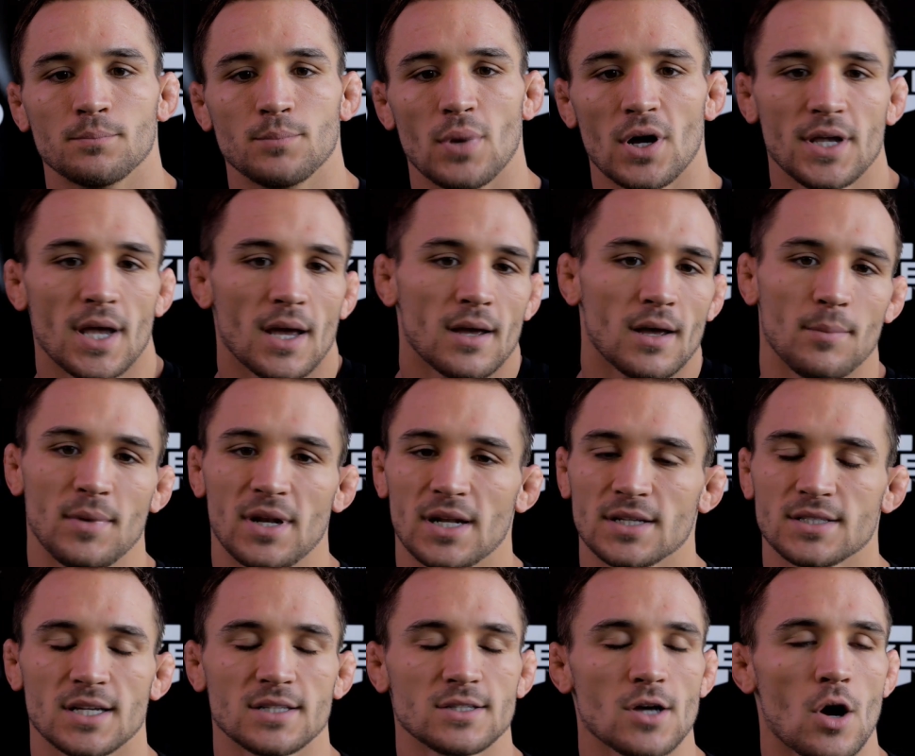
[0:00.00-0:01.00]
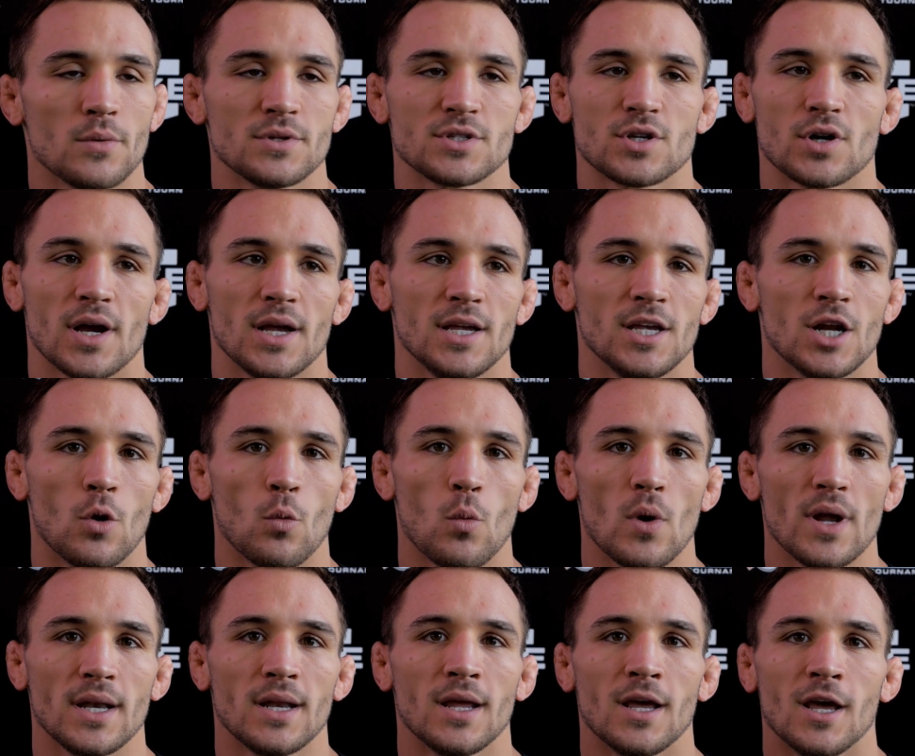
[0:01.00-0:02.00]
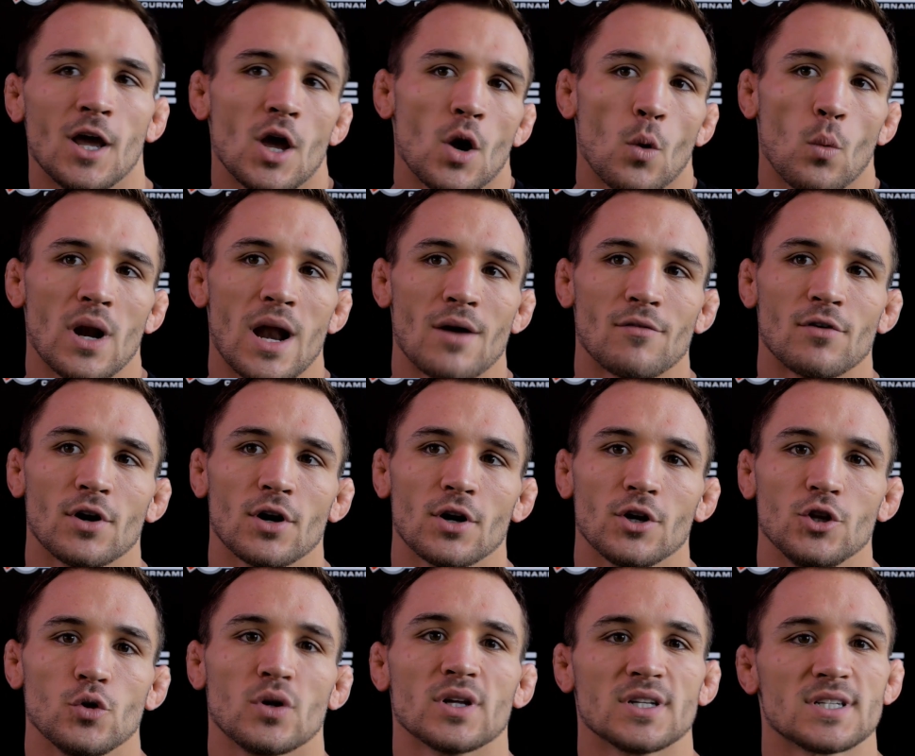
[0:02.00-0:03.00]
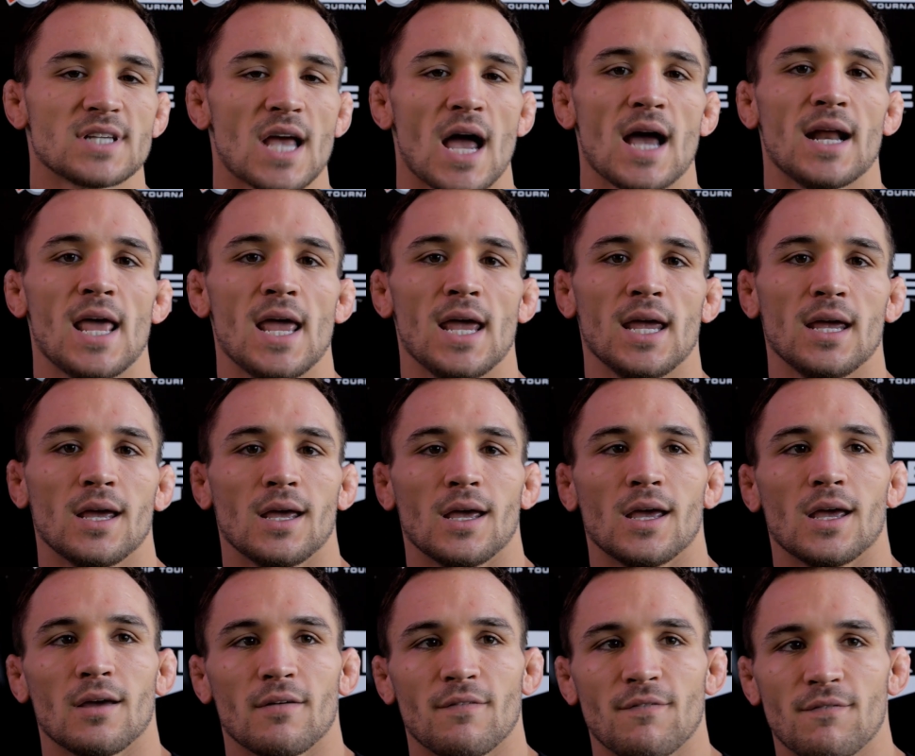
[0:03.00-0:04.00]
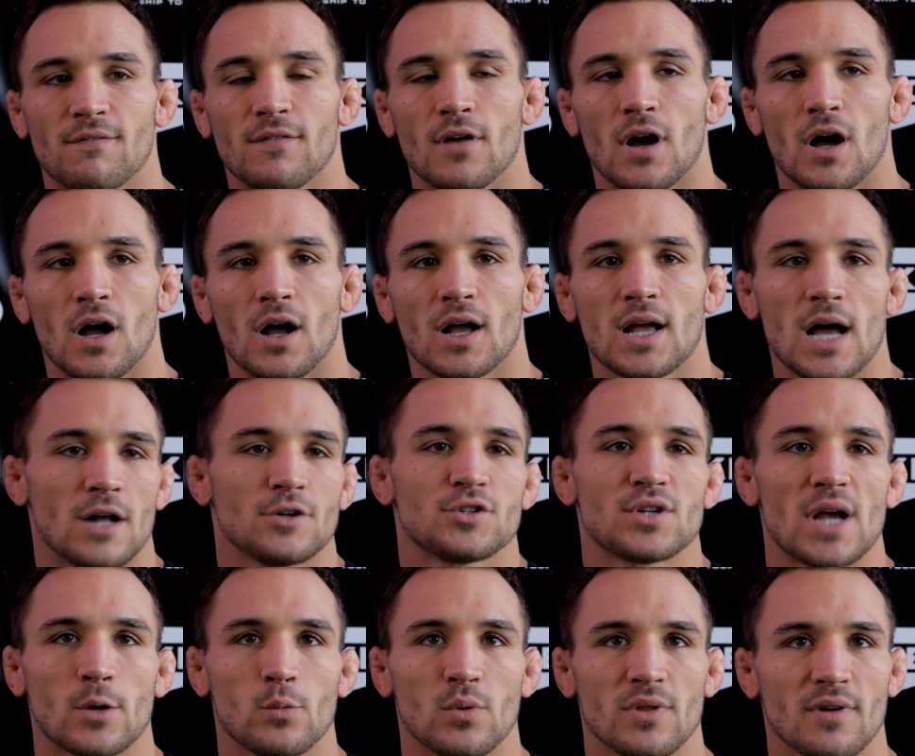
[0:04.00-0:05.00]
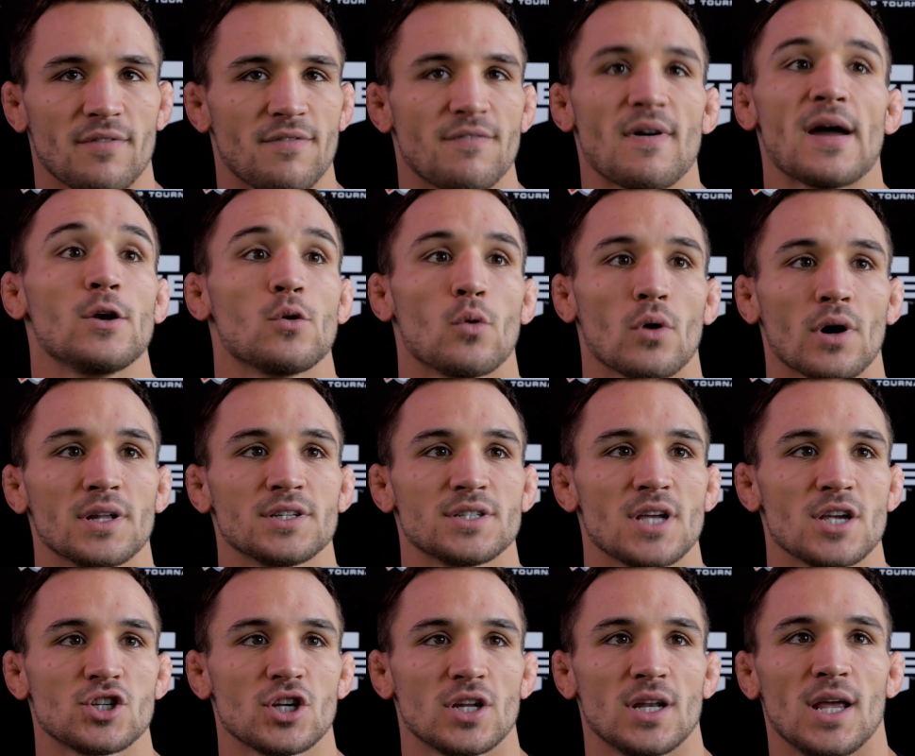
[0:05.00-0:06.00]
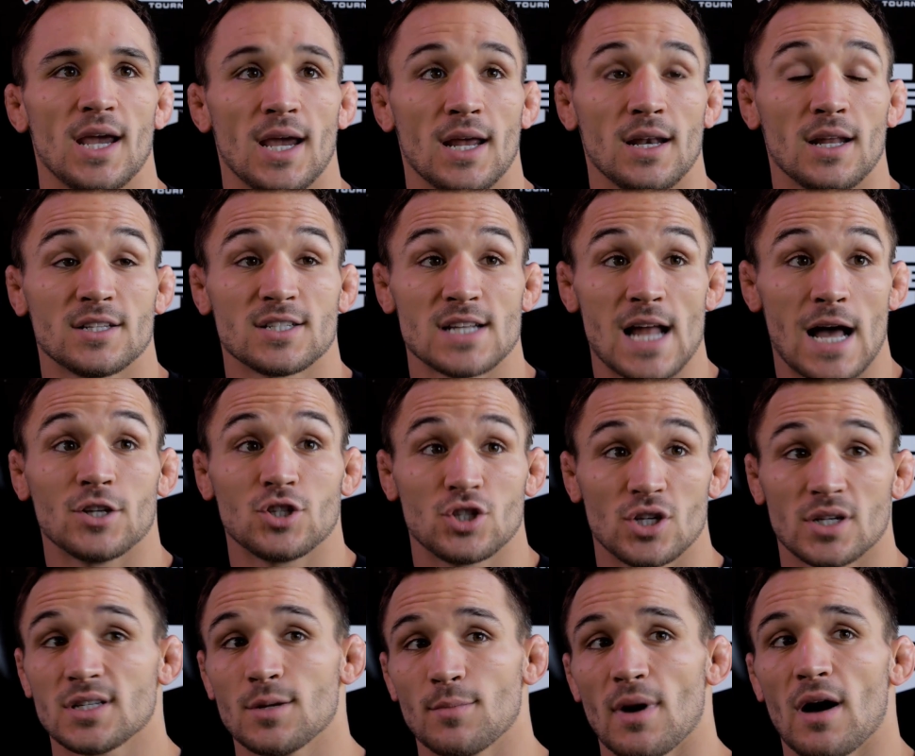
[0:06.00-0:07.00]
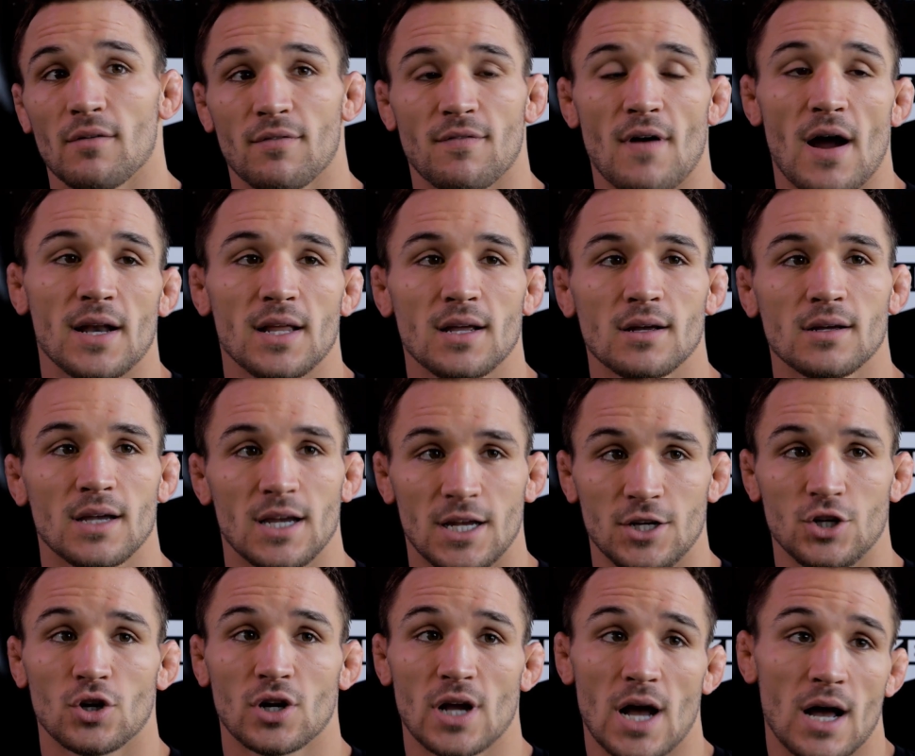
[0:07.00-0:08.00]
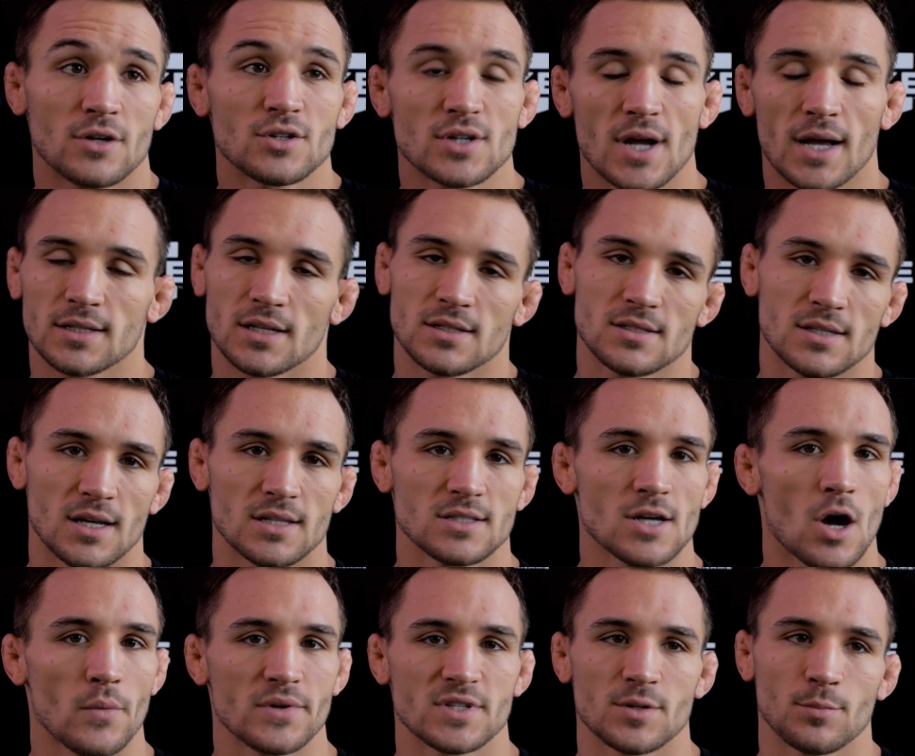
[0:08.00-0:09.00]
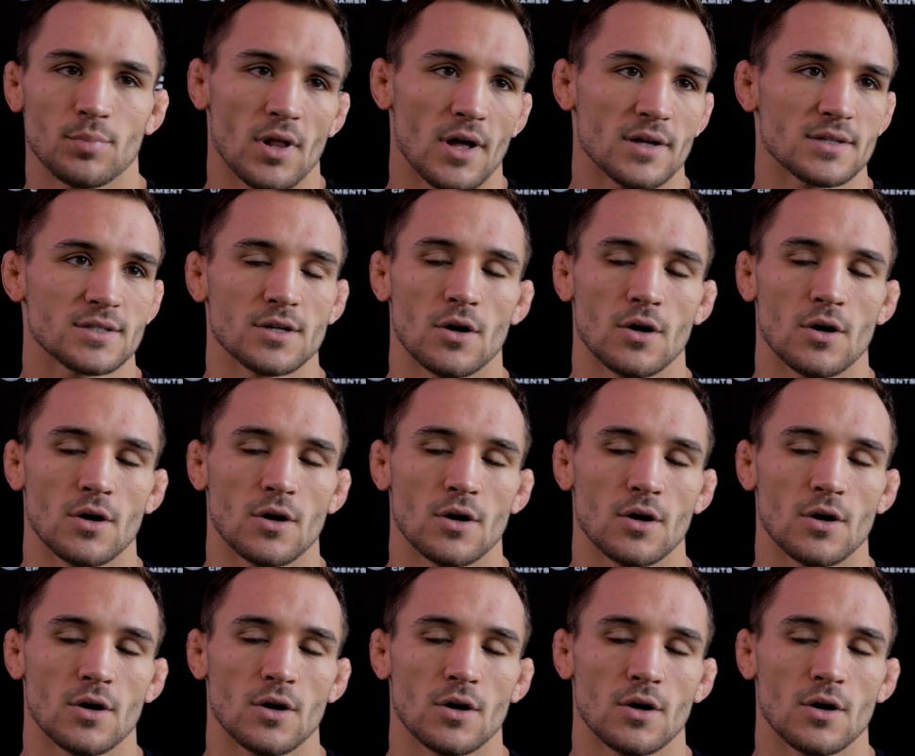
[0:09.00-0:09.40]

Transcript: But yeah, I mean, it's always great, you know, whenever you can sign a contract with a fight organization and it's not just about fighting in your contract, it's always a plus.